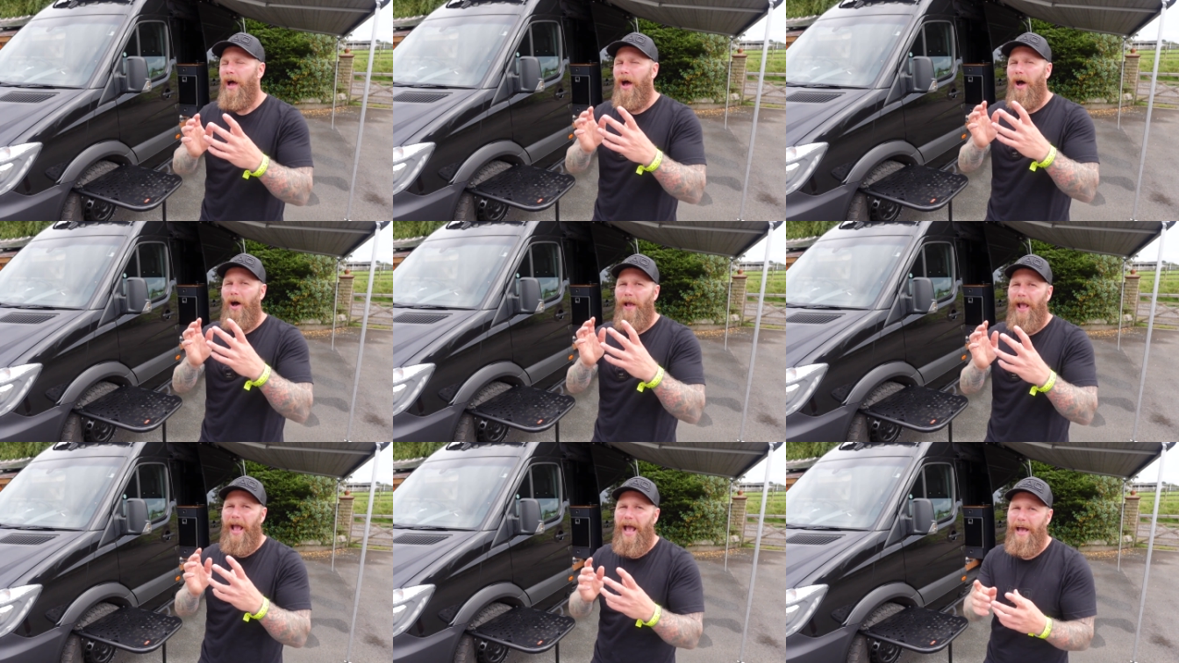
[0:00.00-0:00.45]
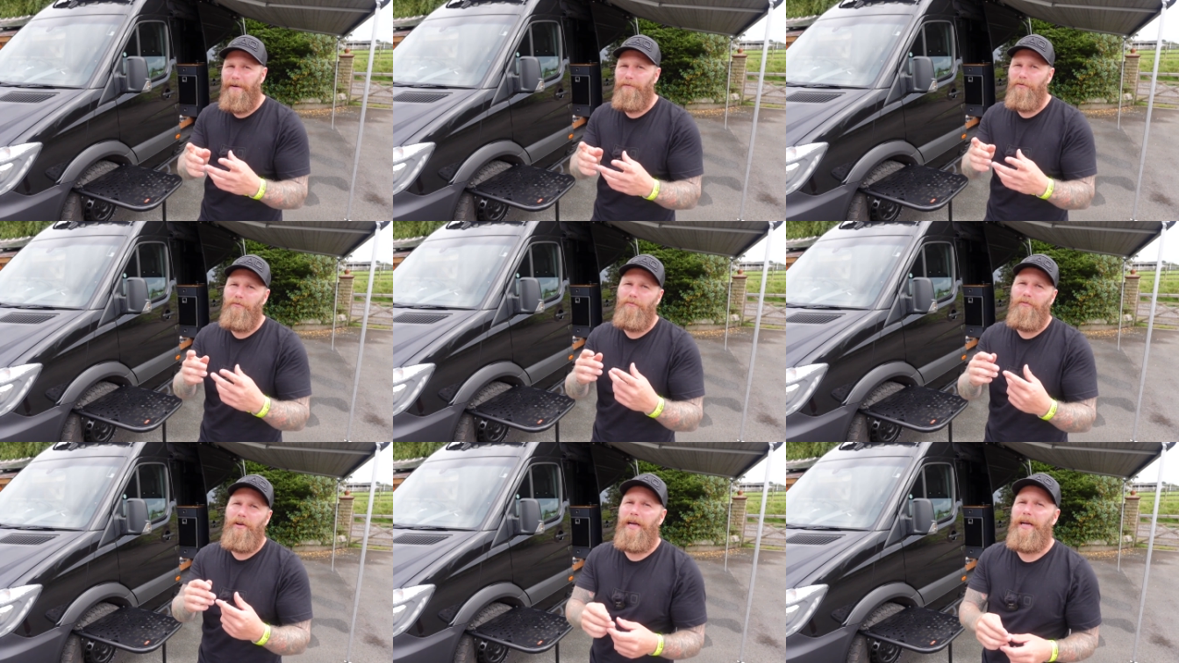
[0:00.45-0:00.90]
I
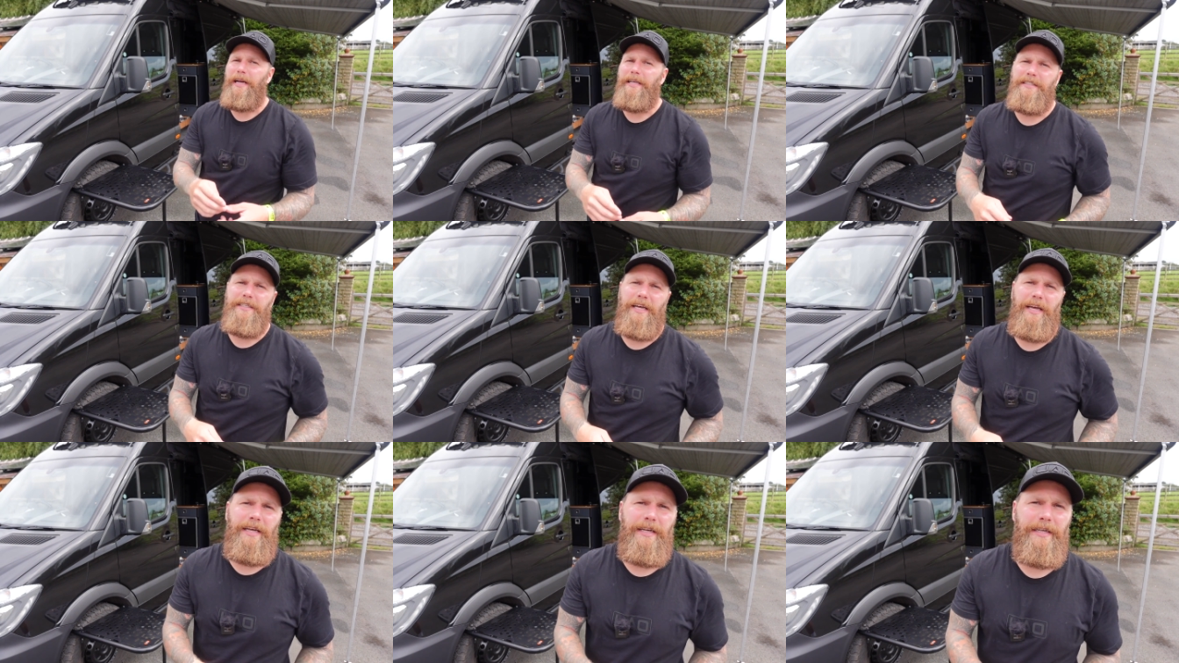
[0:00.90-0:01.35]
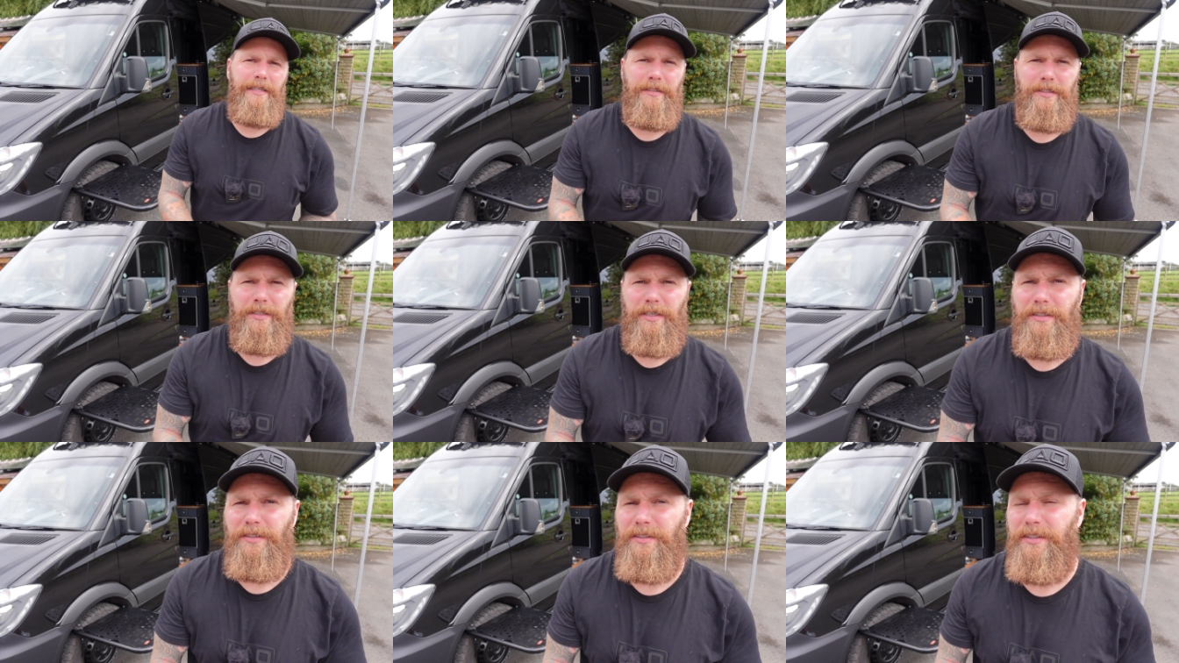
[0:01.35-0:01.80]
haven't really taken
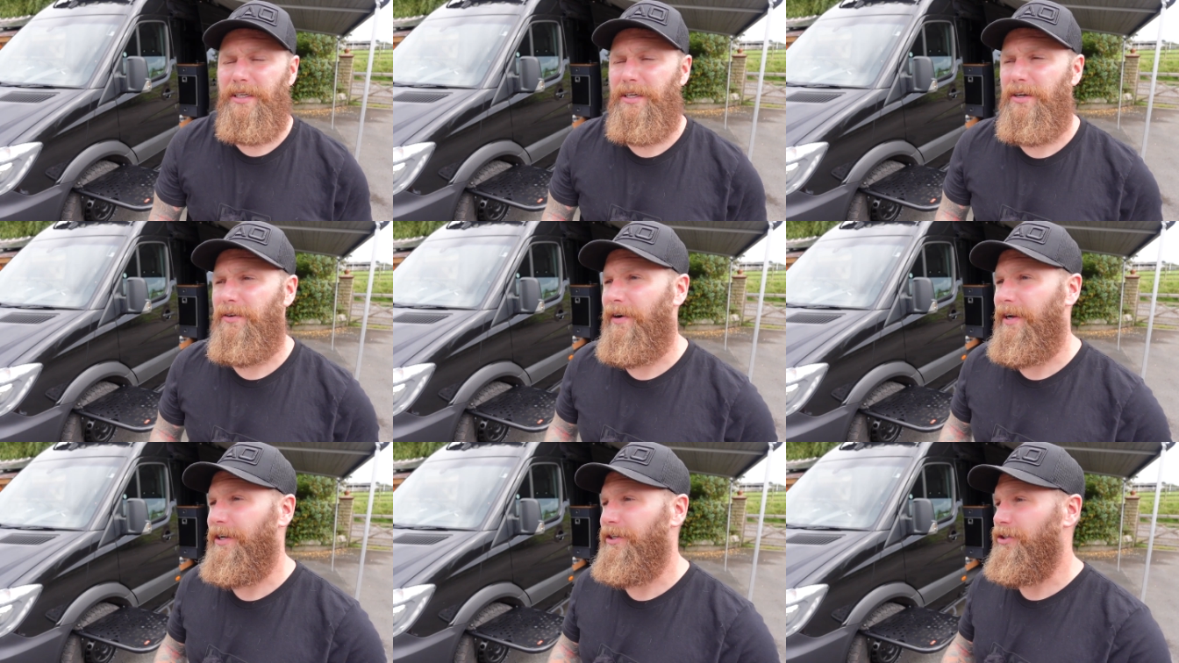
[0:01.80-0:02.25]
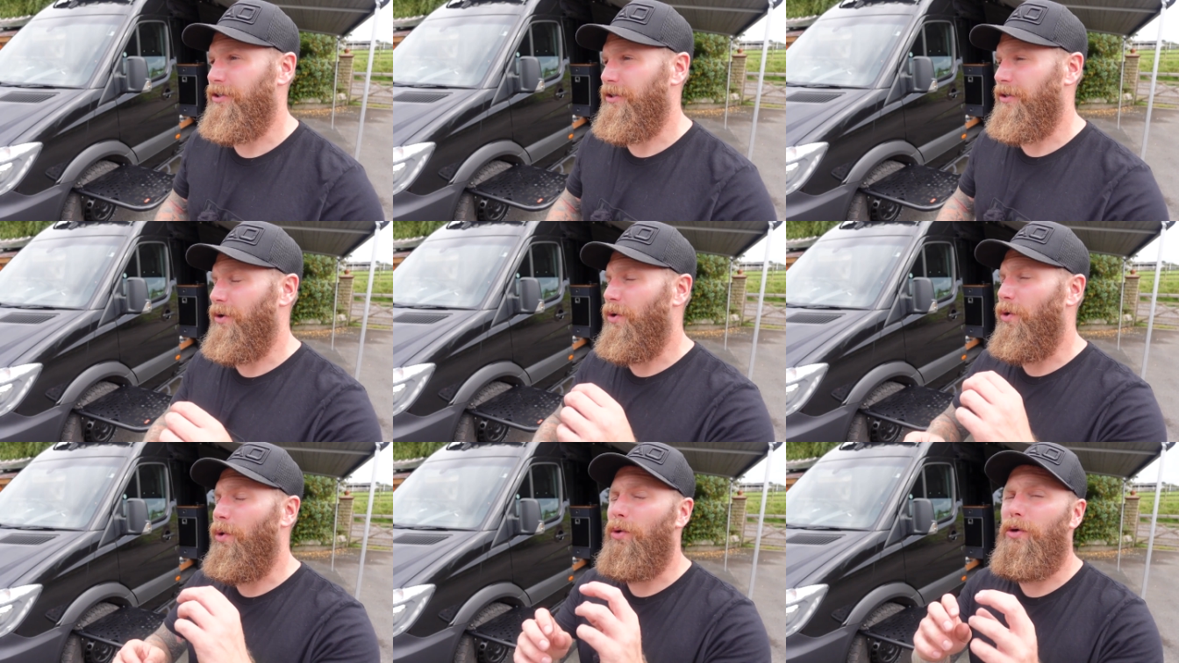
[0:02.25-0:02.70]
into
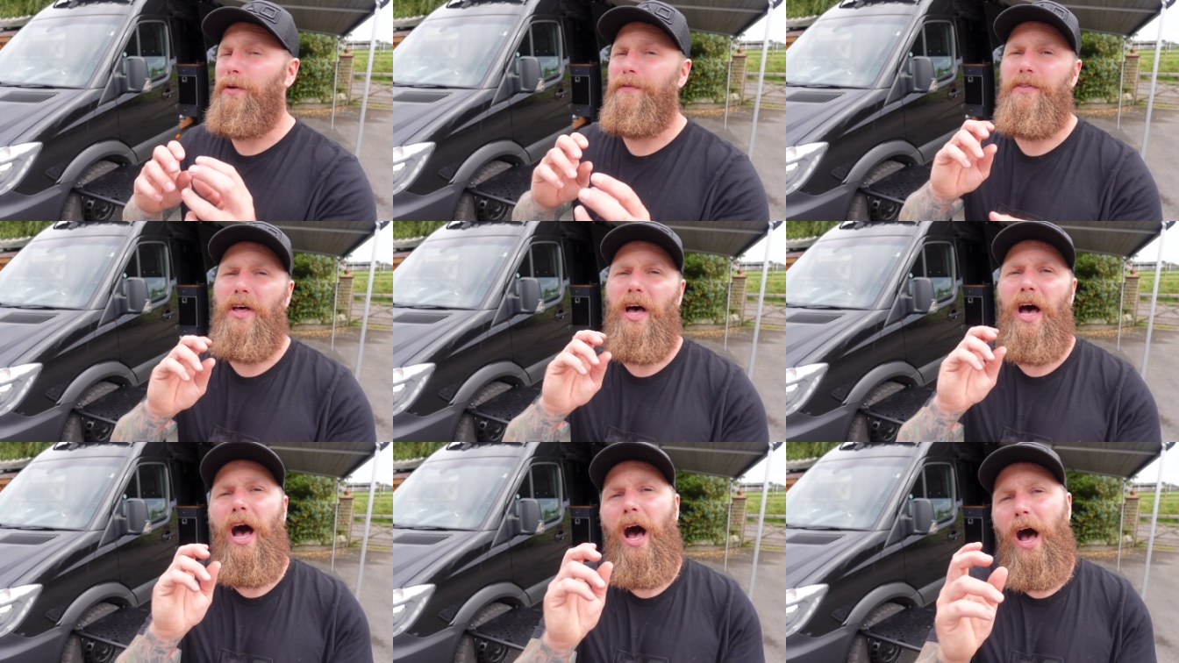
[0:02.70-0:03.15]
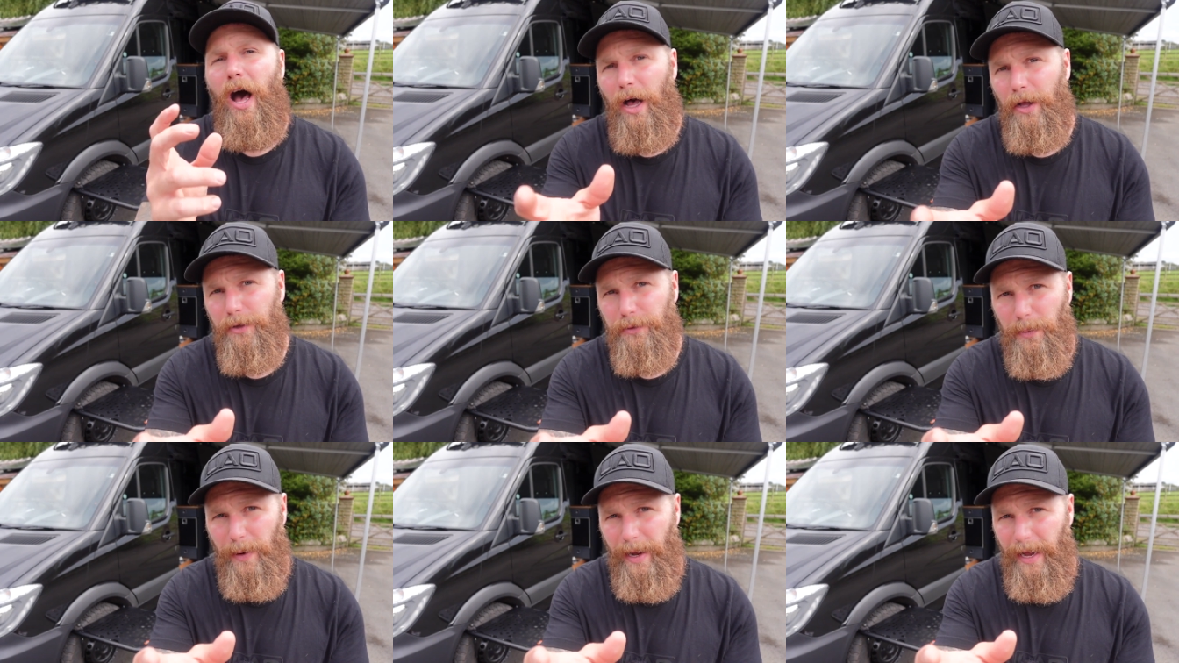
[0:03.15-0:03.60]
consideration all of the
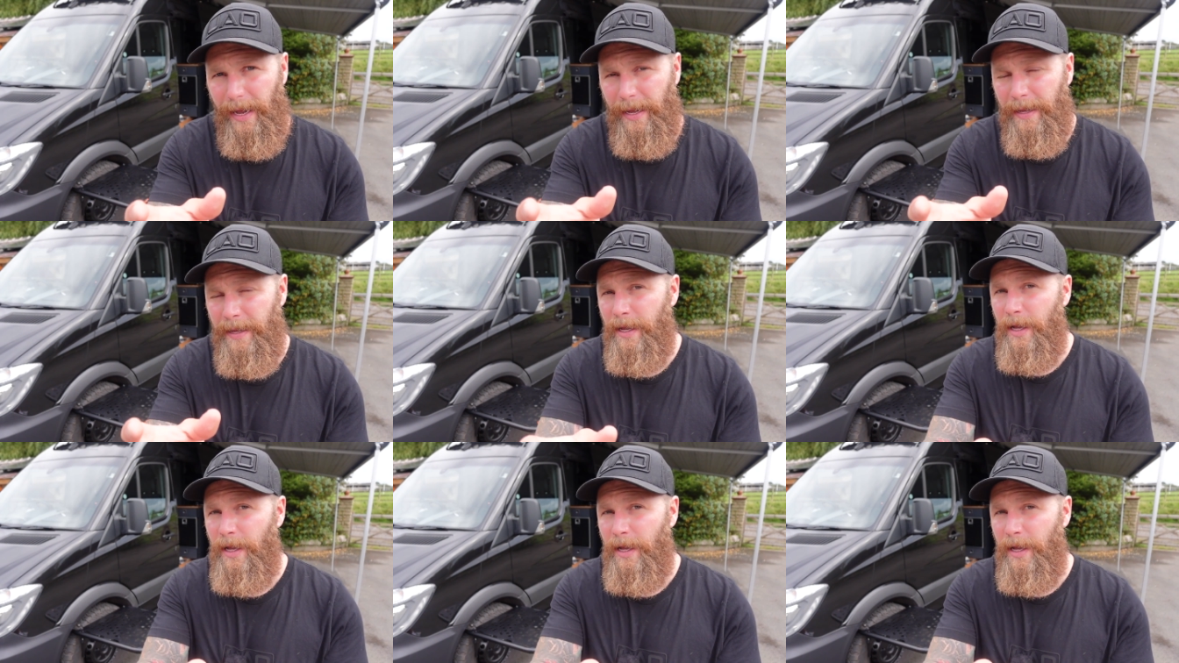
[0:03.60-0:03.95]
hardware